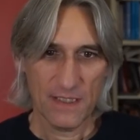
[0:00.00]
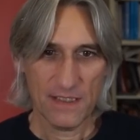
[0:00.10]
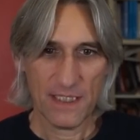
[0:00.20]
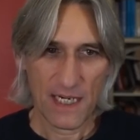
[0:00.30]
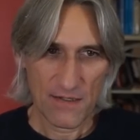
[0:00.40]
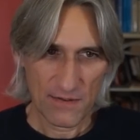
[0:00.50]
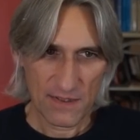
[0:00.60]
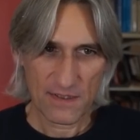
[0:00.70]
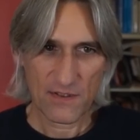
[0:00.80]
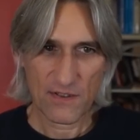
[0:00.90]
Now this
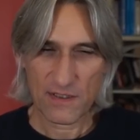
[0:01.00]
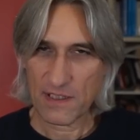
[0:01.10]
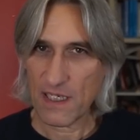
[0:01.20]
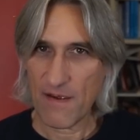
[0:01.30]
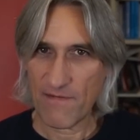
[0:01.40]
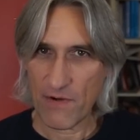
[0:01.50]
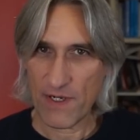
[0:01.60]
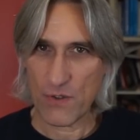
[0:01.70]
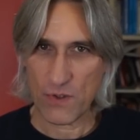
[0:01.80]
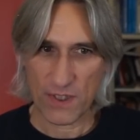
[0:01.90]
starts to get
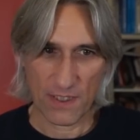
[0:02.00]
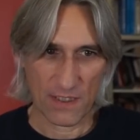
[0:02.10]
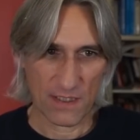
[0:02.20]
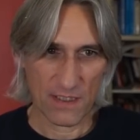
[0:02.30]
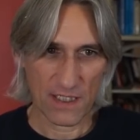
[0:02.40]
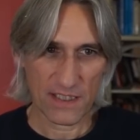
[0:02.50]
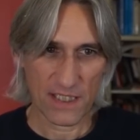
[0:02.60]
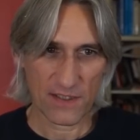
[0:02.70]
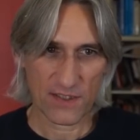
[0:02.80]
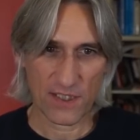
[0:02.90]
very interesting. Knight
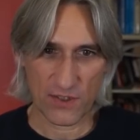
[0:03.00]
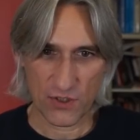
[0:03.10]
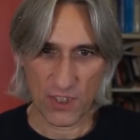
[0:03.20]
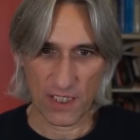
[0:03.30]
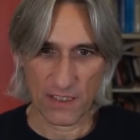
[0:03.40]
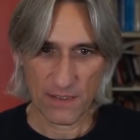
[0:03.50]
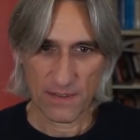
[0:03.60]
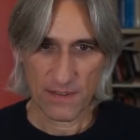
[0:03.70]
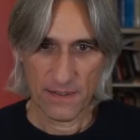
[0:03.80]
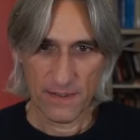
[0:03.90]
h6 check.
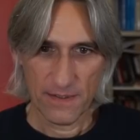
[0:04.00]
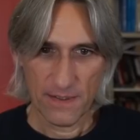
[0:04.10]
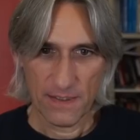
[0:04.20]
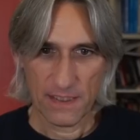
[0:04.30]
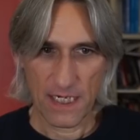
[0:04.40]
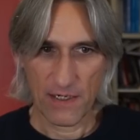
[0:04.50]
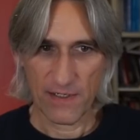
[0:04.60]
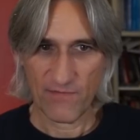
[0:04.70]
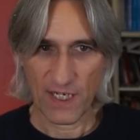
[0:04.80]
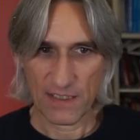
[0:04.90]
Now
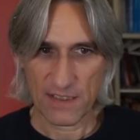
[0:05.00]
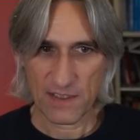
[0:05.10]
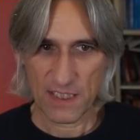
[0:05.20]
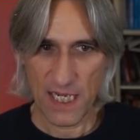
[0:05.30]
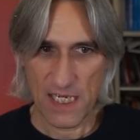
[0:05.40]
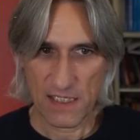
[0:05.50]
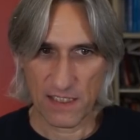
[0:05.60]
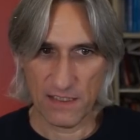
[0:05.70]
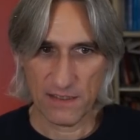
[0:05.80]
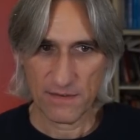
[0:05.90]
if that's
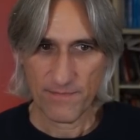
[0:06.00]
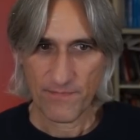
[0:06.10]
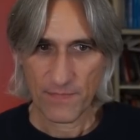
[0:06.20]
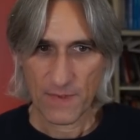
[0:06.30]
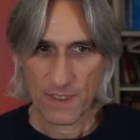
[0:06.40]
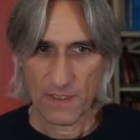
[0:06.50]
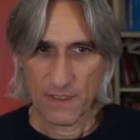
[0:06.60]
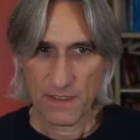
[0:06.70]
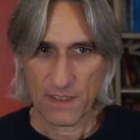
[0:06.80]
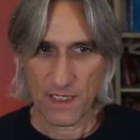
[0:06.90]
taken,
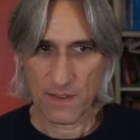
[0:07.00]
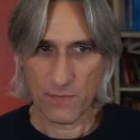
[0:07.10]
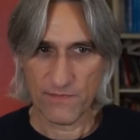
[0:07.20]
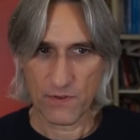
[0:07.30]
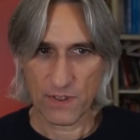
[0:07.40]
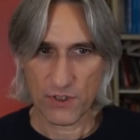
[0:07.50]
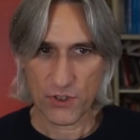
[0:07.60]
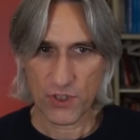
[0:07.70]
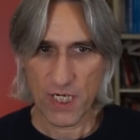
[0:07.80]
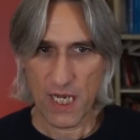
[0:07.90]
then we've got a
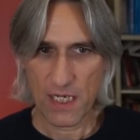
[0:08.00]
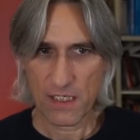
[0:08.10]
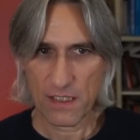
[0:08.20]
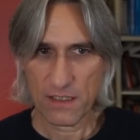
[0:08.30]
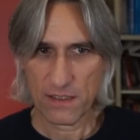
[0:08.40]
check.